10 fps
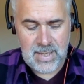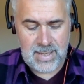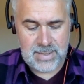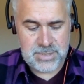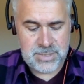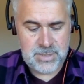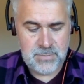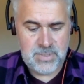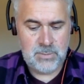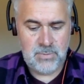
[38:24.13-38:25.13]
And
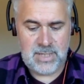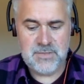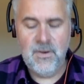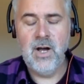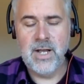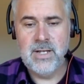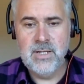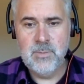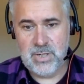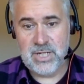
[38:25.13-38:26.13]
we said, well, that's fine.
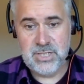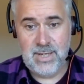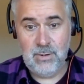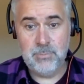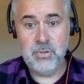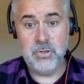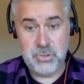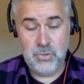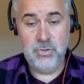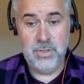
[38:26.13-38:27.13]
But actually our
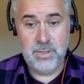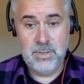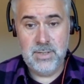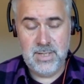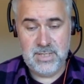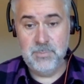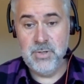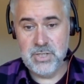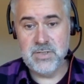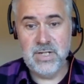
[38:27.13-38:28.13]
product owner is the
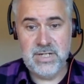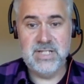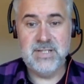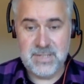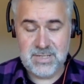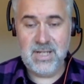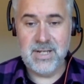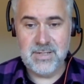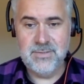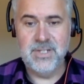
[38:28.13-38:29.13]
person that needs to
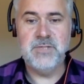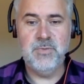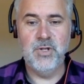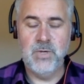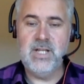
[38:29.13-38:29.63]
decide that it's blue.